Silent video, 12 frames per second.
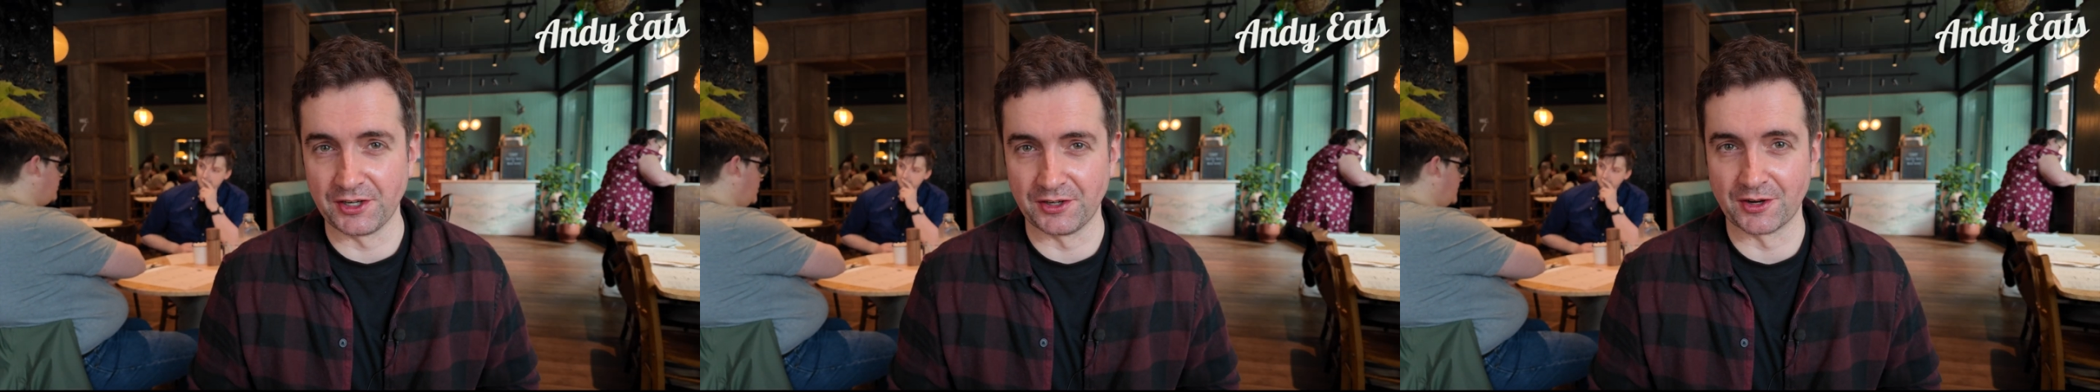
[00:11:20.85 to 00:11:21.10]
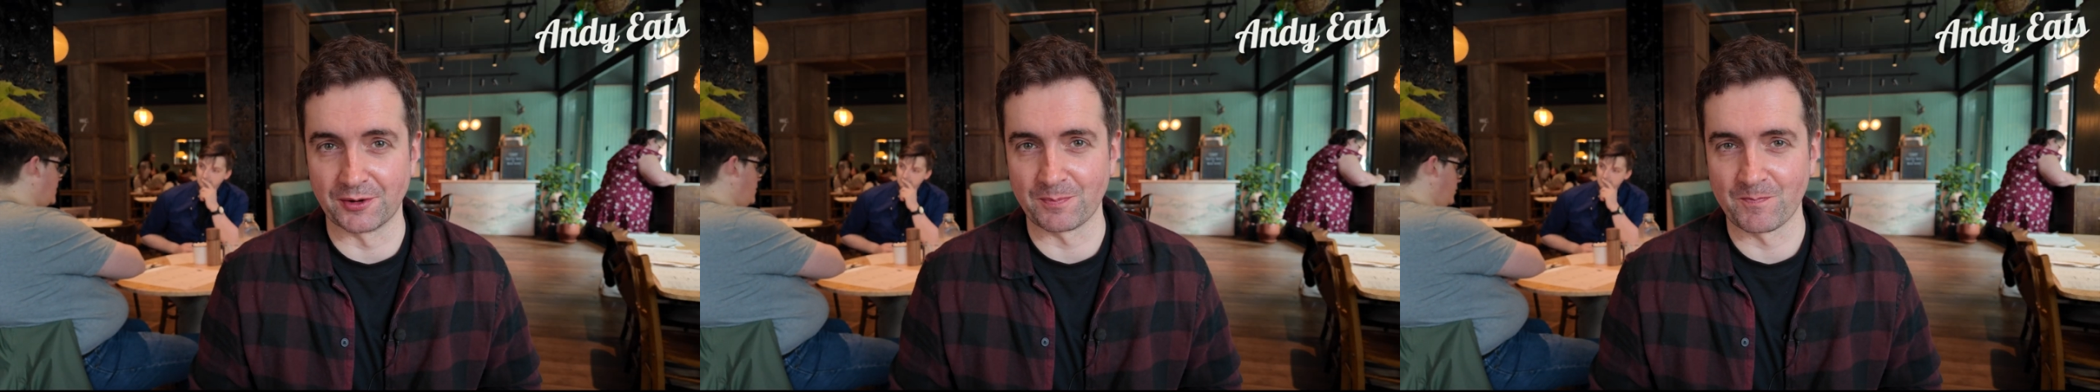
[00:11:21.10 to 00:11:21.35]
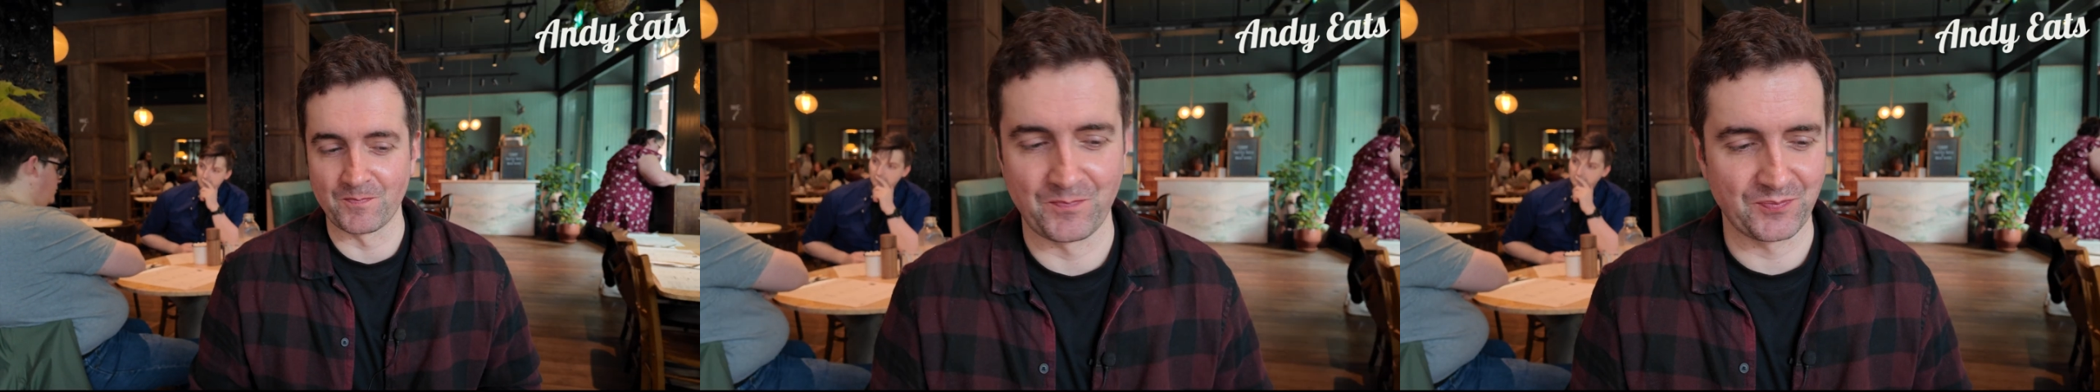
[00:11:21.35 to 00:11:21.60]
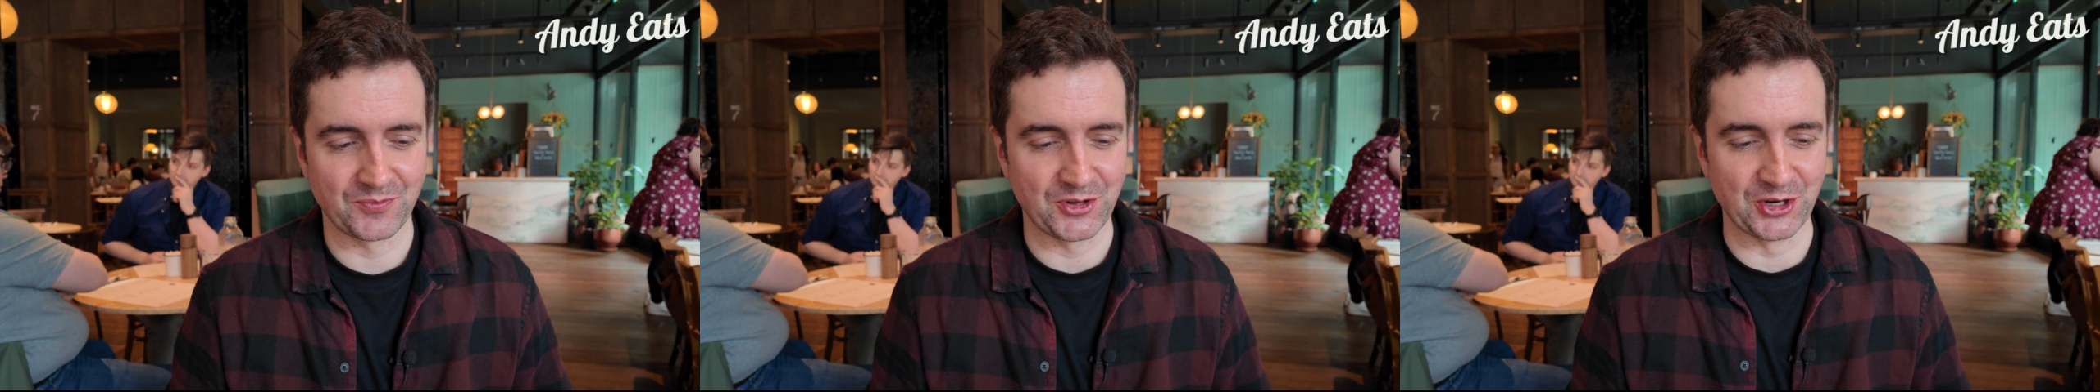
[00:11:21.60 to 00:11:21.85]
You're not
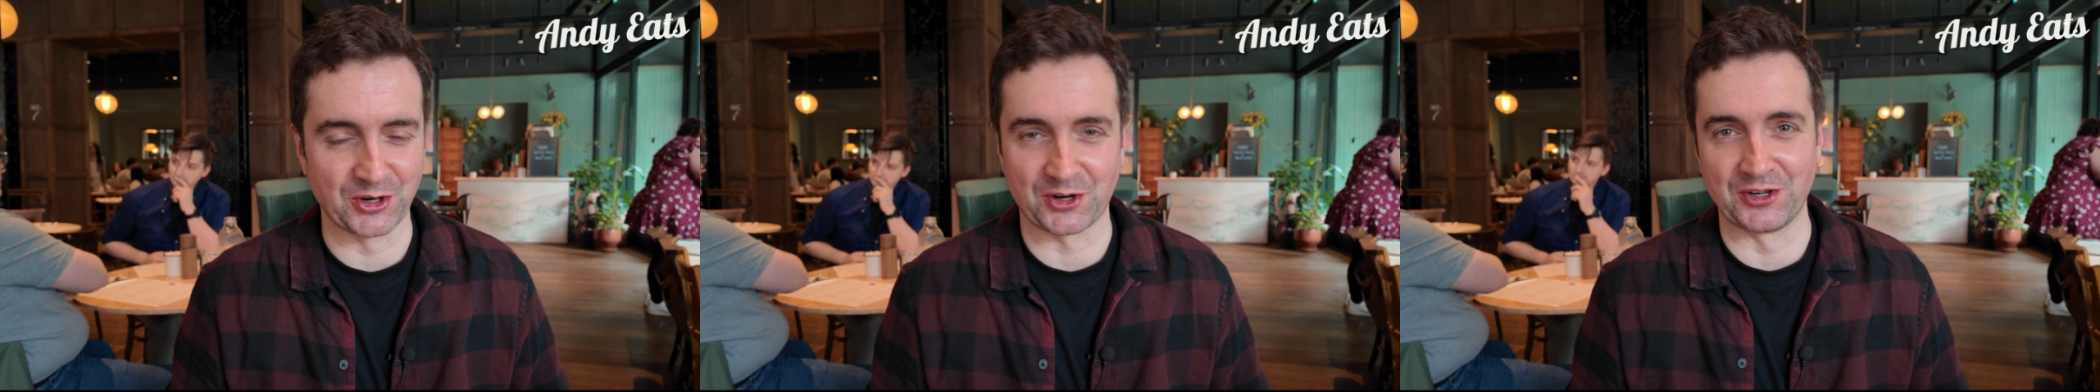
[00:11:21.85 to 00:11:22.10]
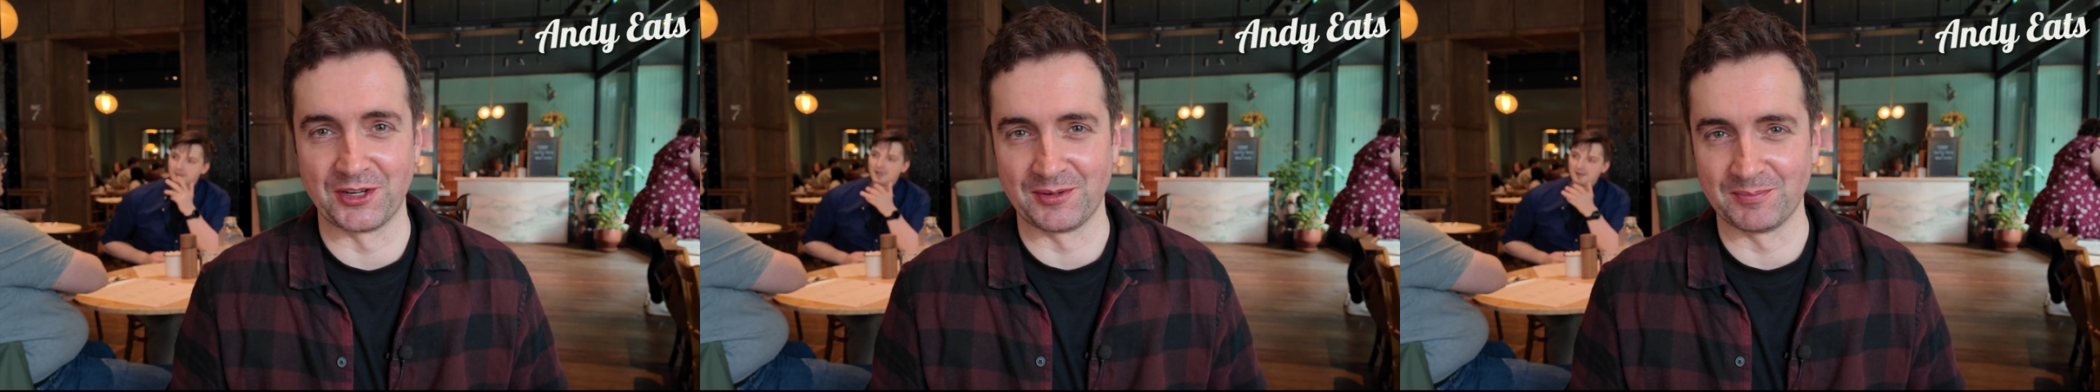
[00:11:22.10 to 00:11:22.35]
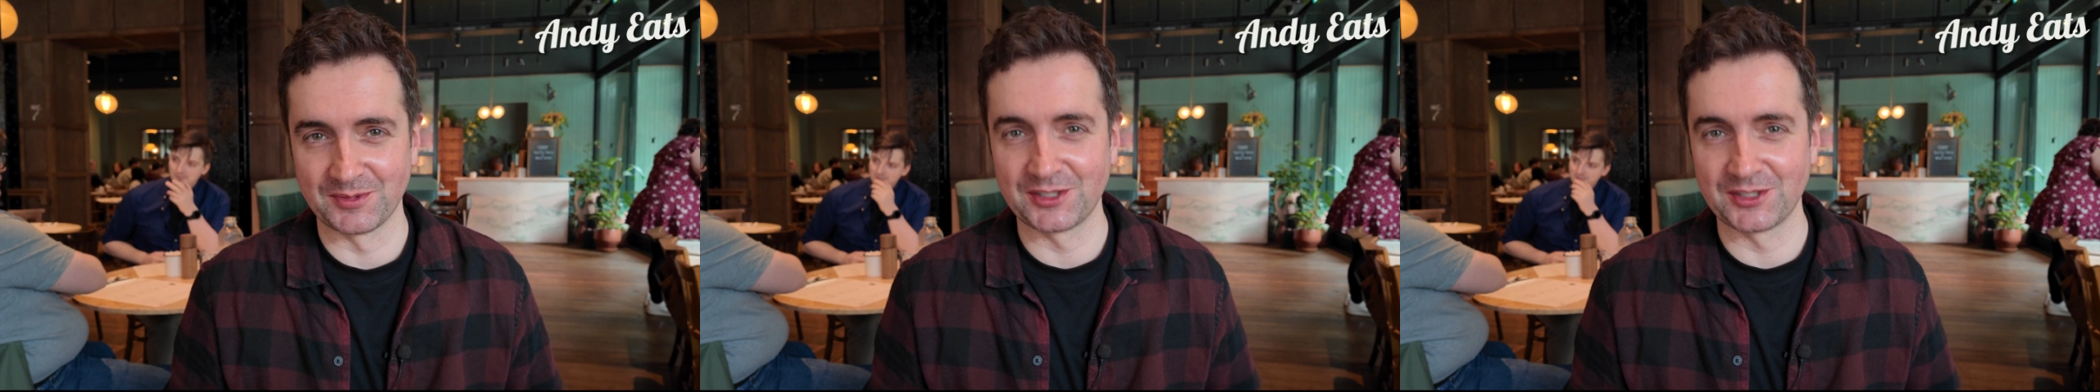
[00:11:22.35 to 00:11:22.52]
going to